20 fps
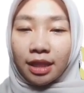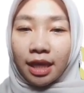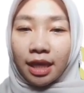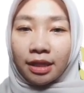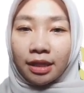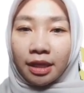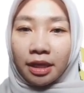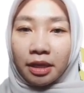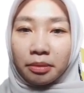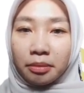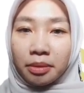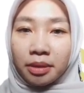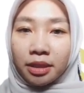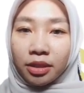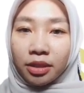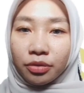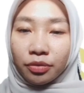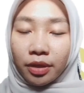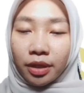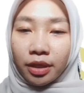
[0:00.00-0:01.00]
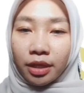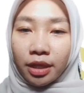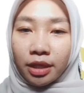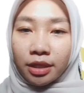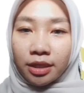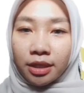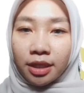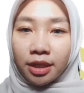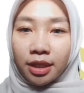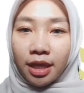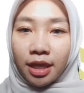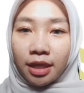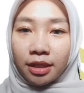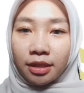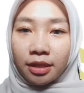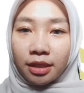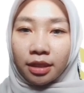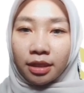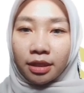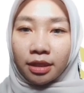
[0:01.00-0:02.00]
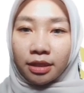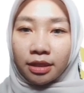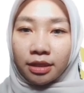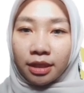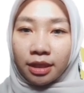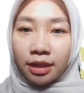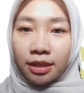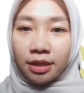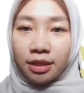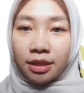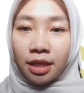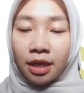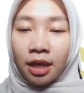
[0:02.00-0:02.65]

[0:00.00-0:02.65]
and emitted radiation at a distance,